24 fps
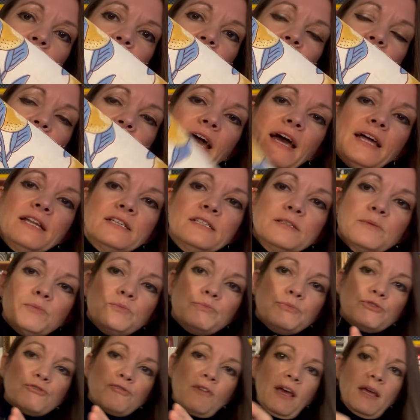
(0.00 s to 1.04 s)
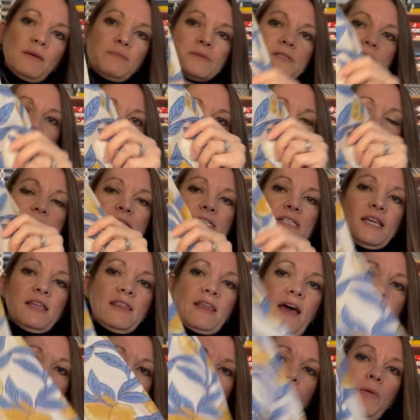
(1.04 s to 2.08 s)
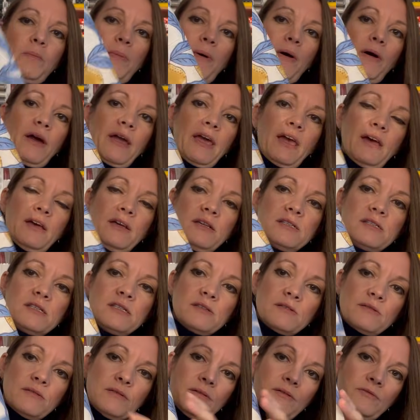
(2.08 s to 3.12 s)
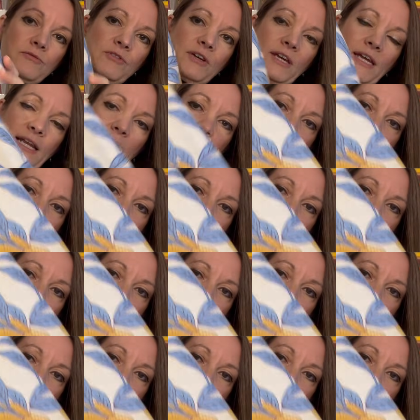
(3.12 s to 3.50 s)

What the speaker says: and drapes, you can see there on the bias really